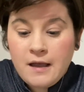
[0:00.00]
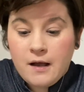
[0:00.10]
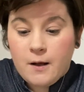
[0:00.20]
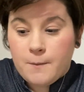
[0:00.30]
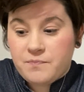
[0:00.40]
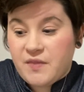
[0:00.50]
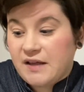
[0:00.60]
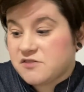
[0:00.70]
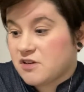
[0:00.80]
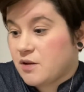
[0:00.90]

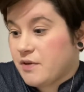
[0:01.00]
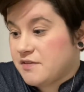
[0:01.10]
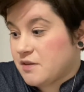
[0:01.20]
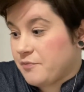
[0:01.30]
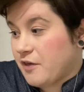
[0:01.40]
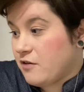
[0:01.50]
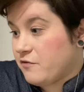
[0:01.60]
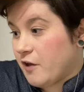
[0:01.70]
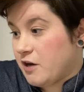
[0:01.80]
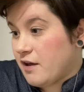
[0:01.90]
that's gonna be something
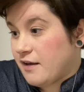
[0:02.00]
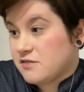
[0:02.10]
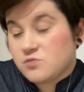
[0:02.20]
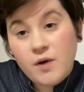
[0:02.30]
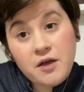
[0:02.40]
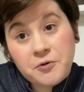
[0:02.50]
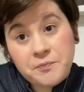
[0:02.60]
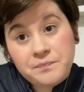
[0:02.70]
fun as well.